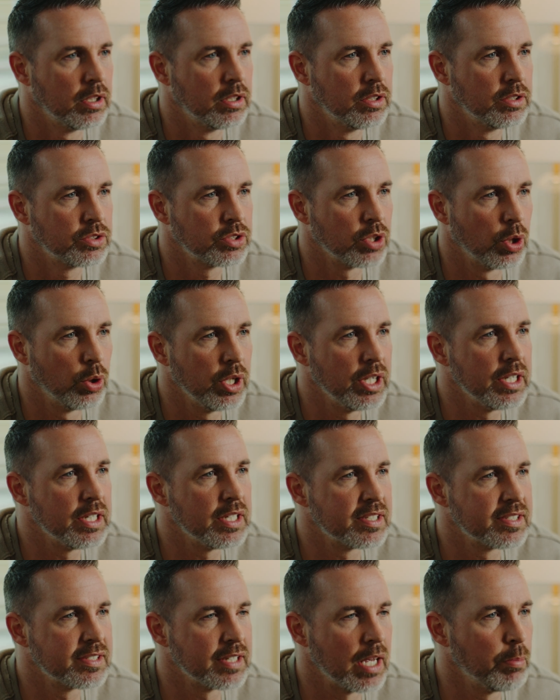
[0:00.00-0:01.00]
So in
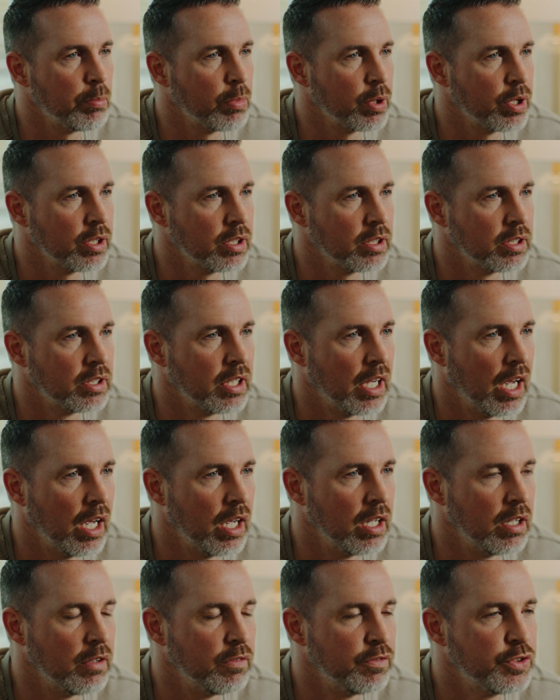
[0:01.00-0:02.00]
December
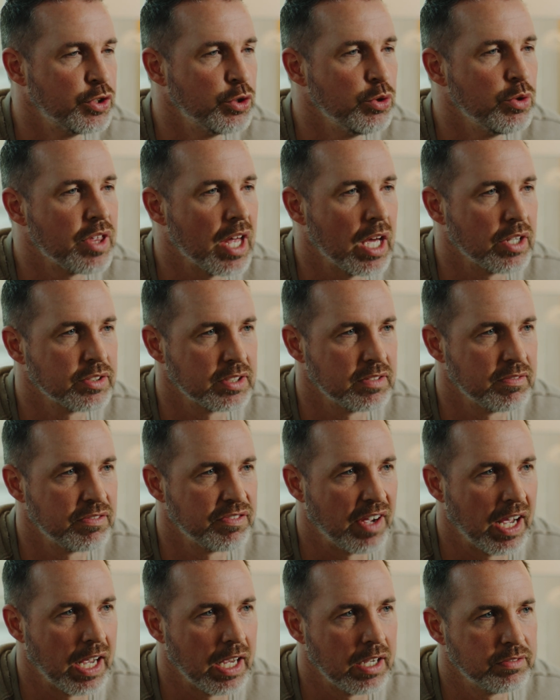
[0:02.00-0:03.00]
of
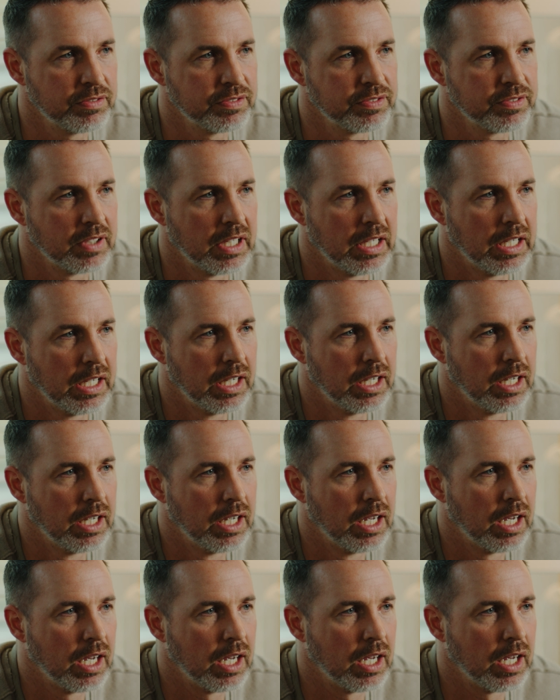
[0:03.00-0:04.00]
2005,
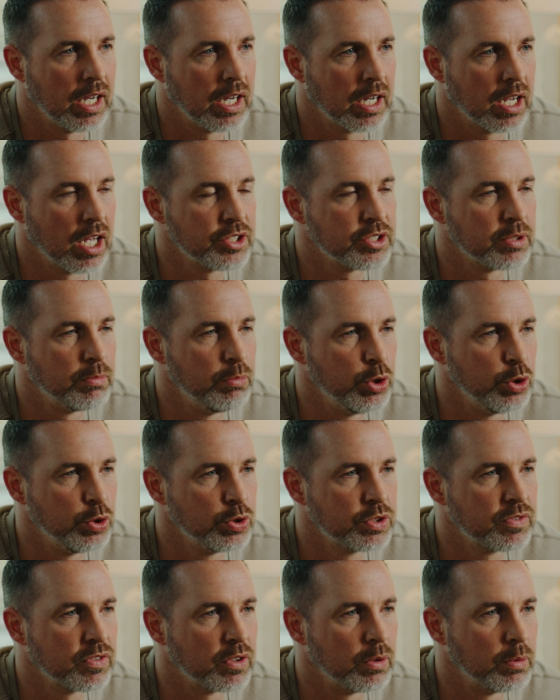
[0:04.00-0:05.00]
I got some
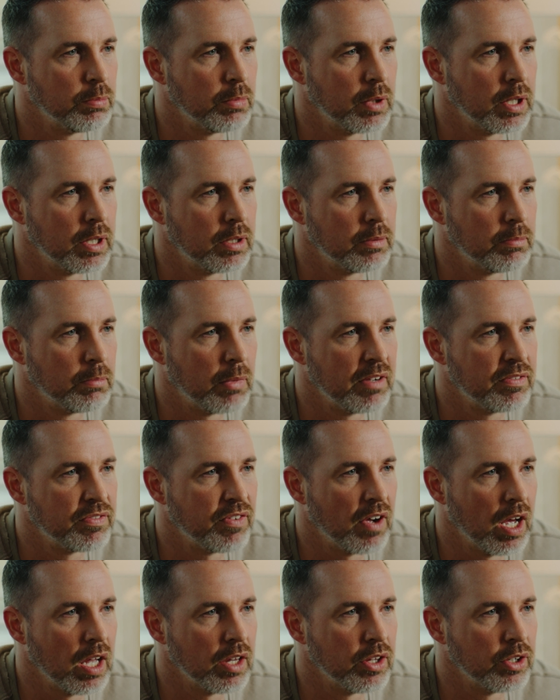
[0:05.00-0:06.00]
news from my
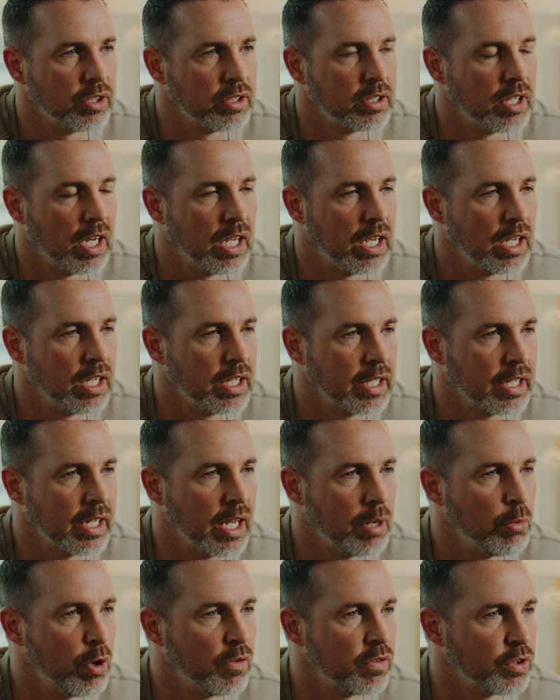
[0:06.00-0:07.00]
father. He
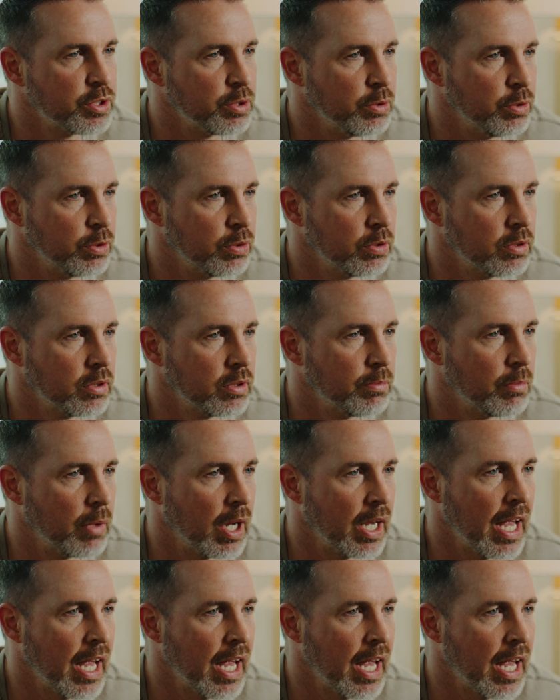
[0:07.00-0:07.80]
came over to my